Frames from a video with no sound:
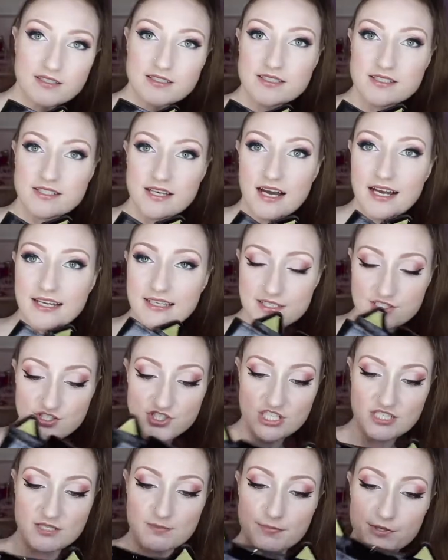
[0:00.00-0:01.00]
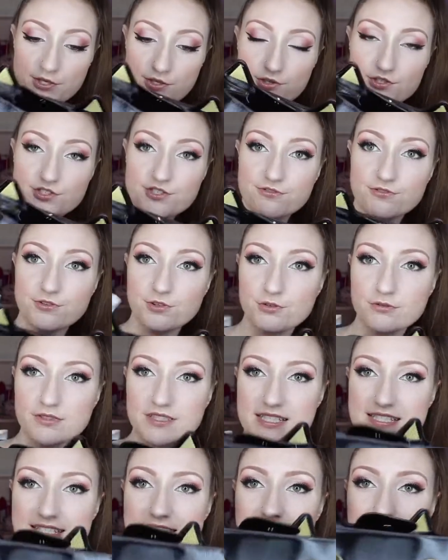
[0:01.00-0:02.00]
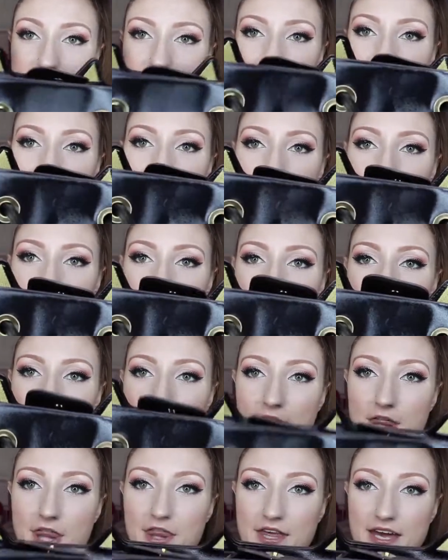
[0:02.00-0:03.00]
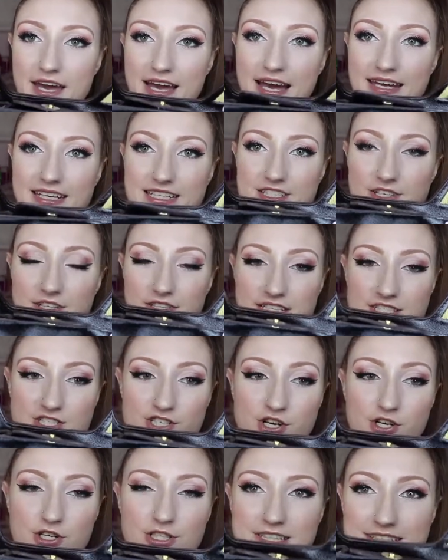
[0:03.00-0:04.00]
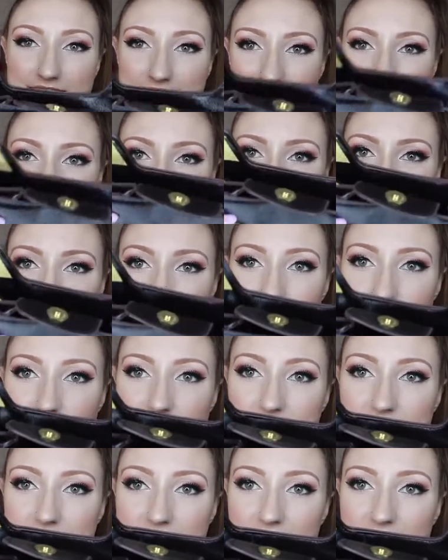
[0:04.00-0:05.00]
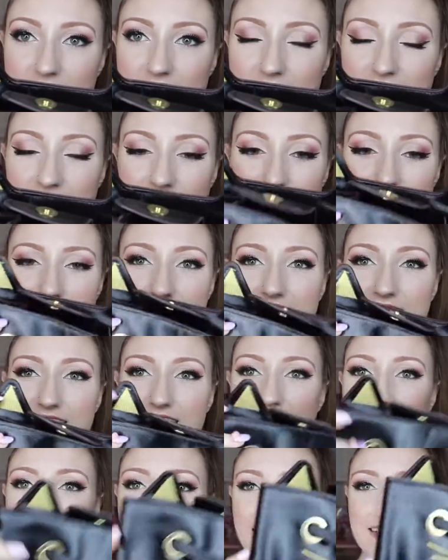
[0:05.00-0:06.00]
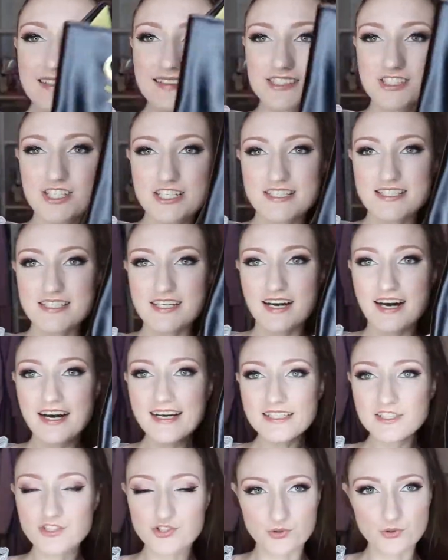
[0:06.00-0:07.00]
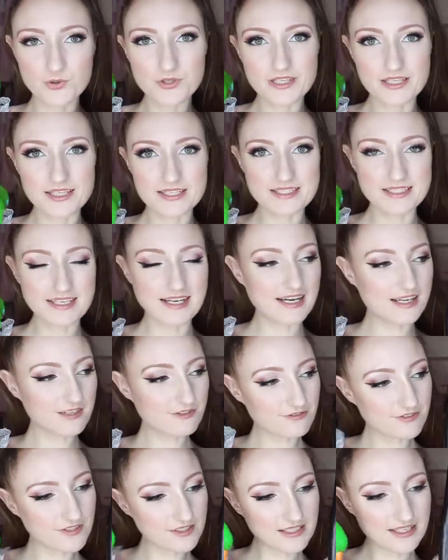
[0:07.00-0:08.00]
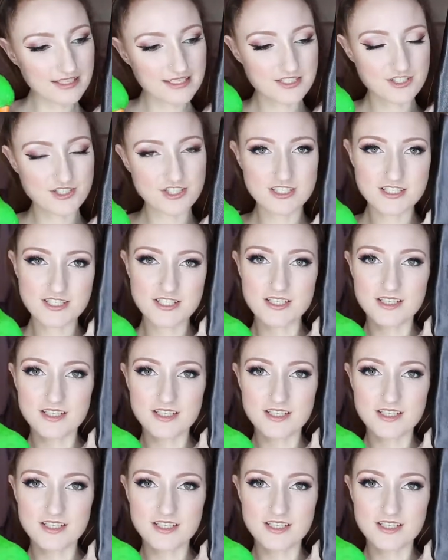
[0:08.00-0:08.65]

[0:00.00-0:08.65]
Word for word: The design is just beautiful with this little cat mouth there and it's got these two little ears on this side. I just, I adore this. I kind of feel like it's just